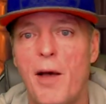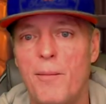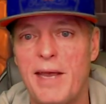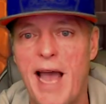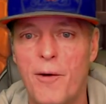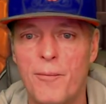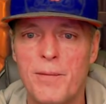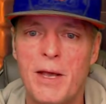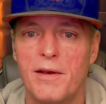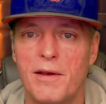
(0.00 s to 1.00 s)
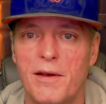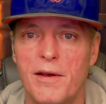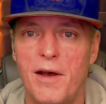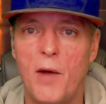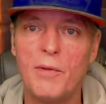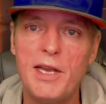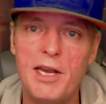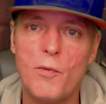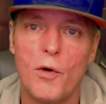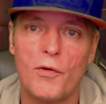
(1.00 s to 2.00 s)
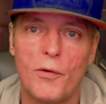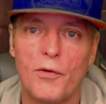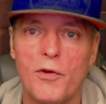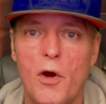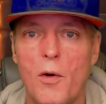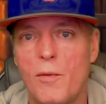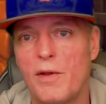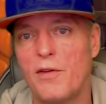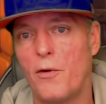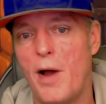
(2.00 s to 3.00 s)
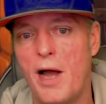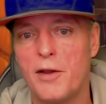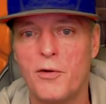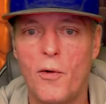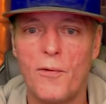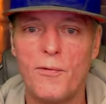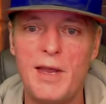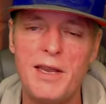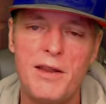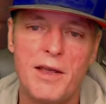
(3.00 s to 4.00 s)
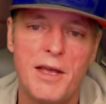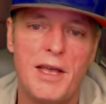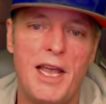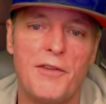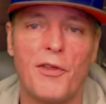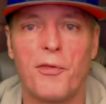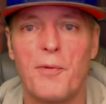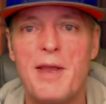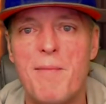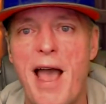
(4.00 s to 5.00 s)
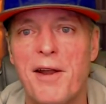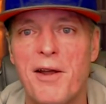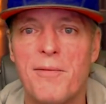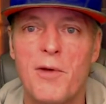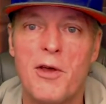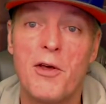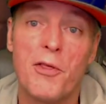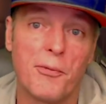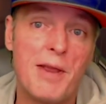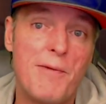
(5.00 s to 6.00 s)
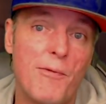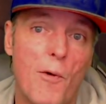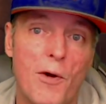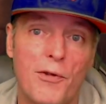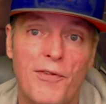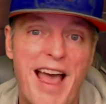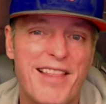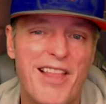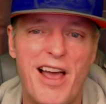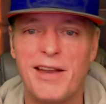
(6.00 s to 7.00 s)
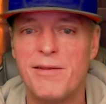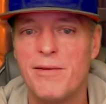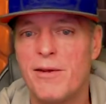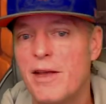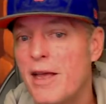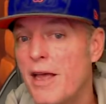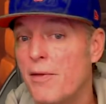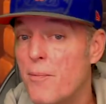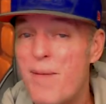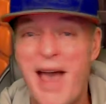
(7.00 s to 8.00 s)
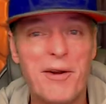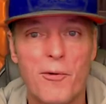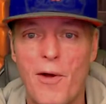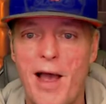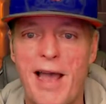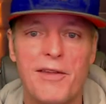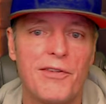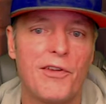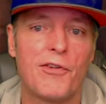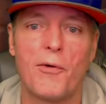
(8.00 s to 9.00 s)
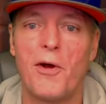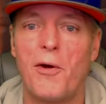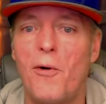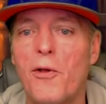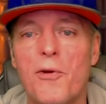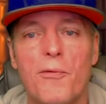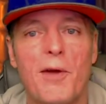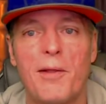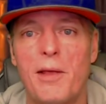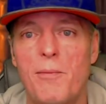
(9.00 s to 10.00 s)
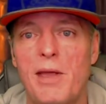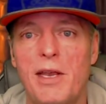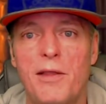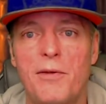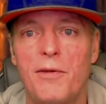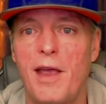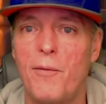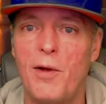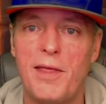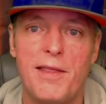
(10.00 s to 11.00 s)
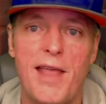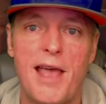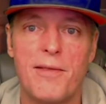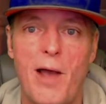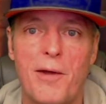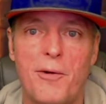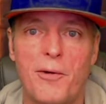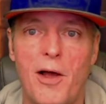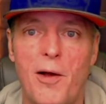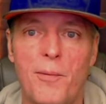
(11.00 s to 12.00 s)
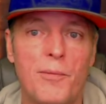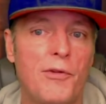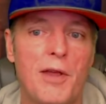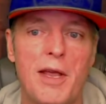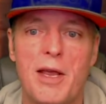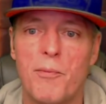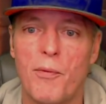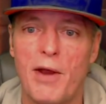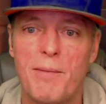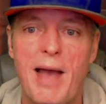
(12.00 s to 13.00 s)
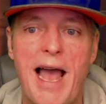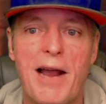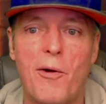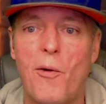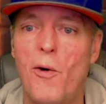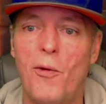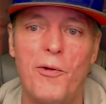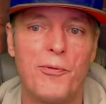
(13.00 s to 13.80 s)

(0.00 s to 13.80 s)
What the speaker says: to help me out. I'm leaning more towards going with Teron Gorefiend. It's a 3 mana, 3/4 stat line. The battle cry is destroy all your friendly minions, and when the death rattle comes, bring back all